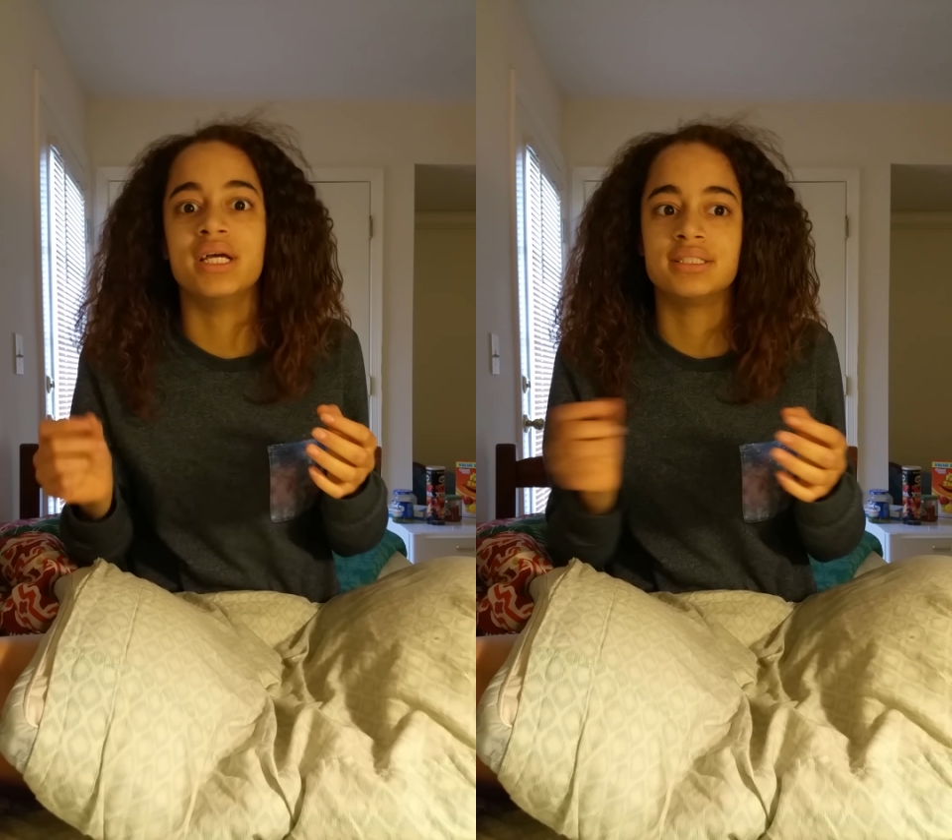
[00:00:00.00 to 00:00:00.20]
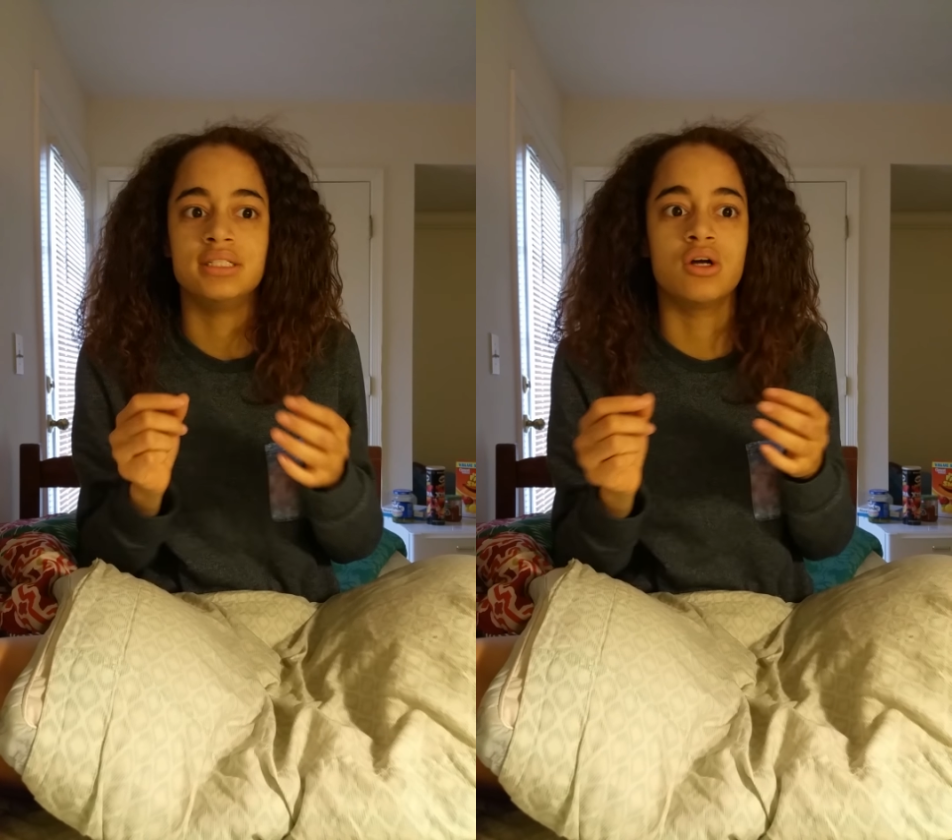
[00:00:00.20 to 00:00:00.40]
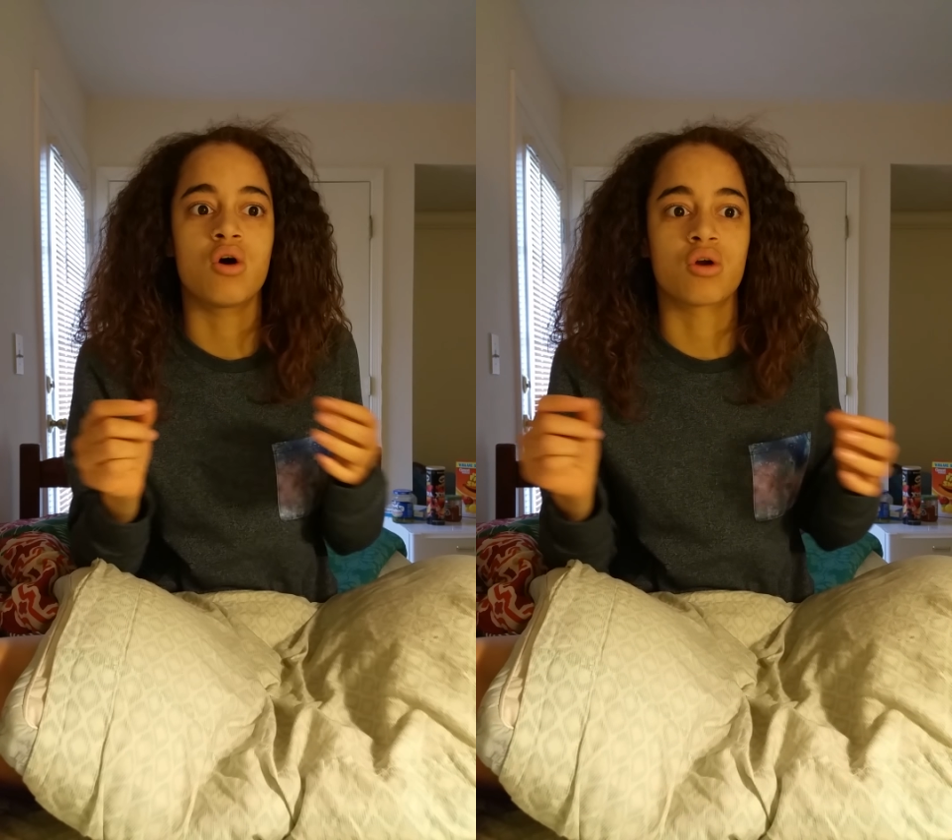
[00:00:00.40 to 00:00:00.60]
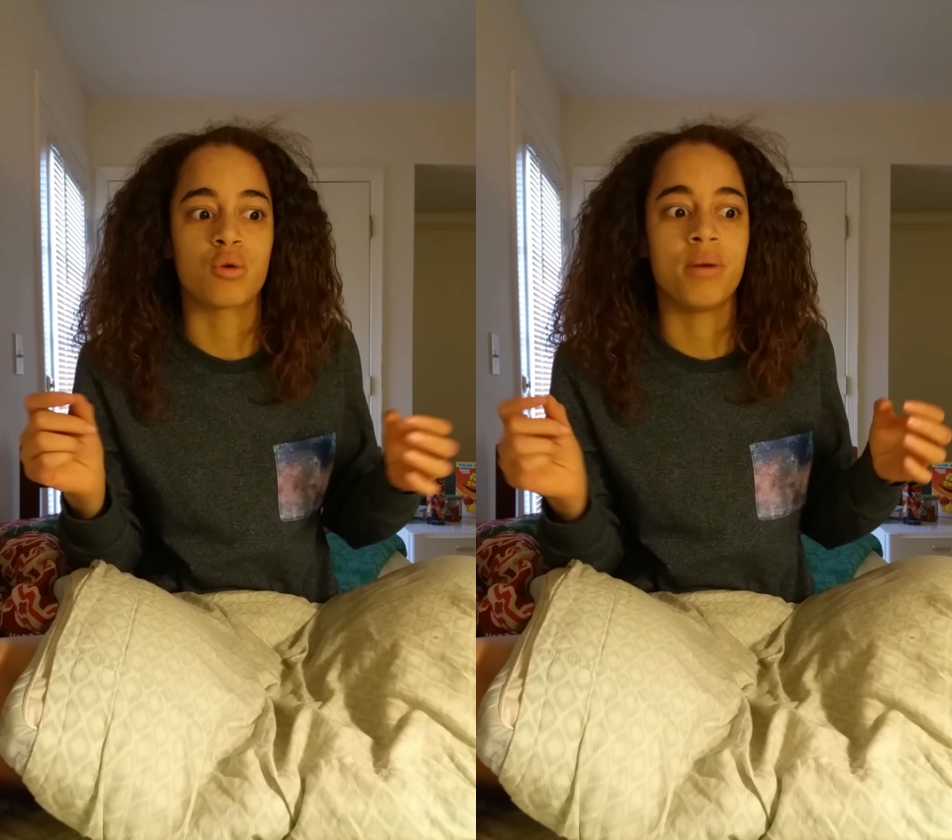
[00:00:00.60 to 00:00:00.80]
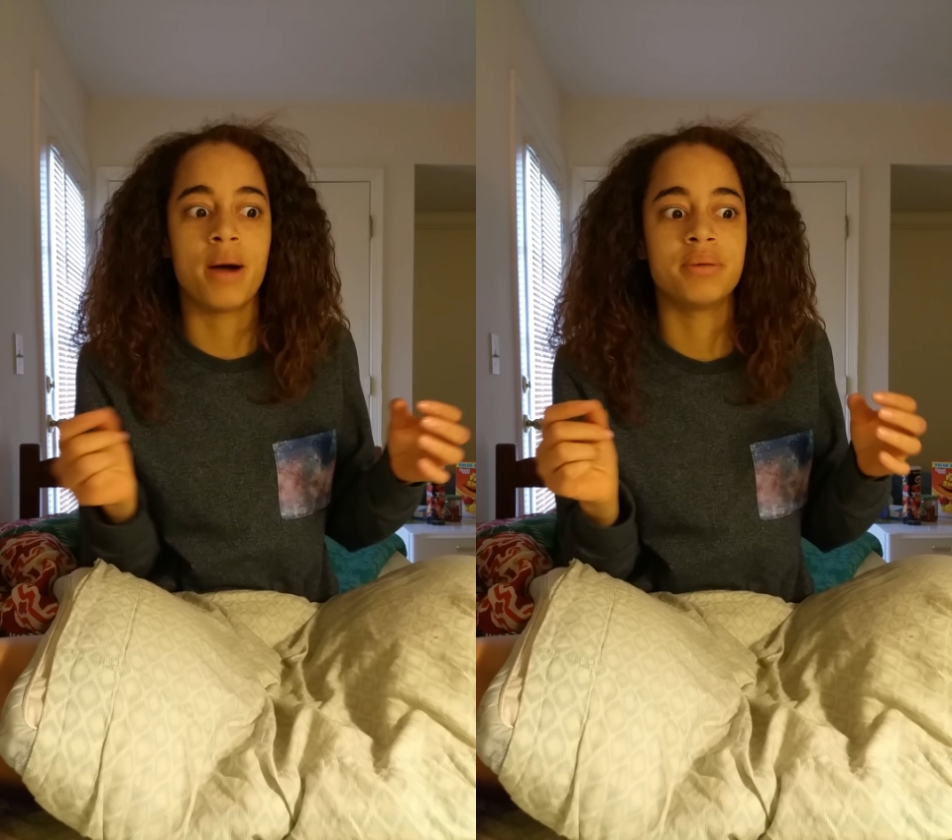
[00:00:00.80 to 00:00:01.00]
SD card
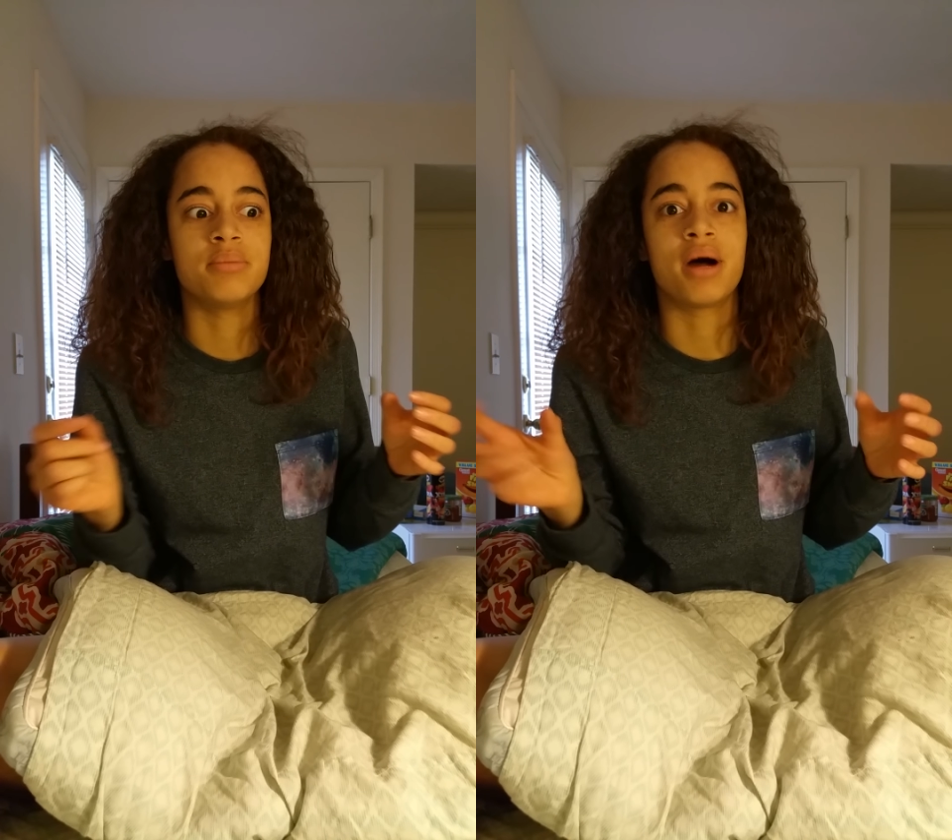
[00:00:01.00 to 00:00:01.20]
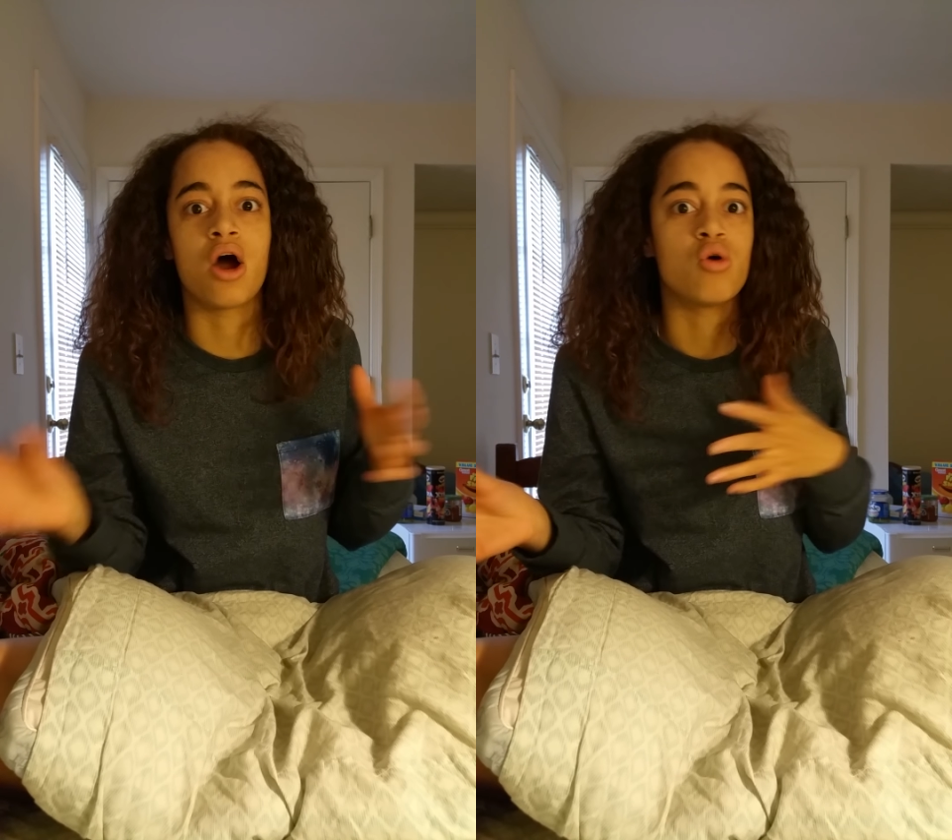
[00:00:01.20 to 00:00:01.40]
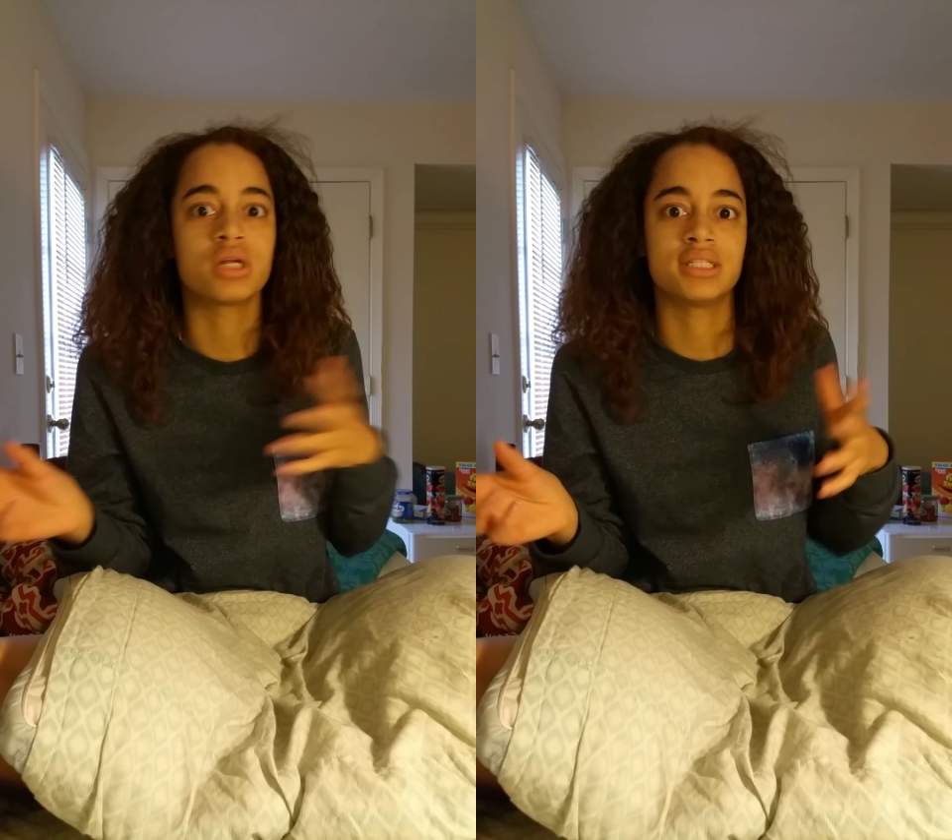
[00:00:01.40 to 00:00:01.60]
or pop in my old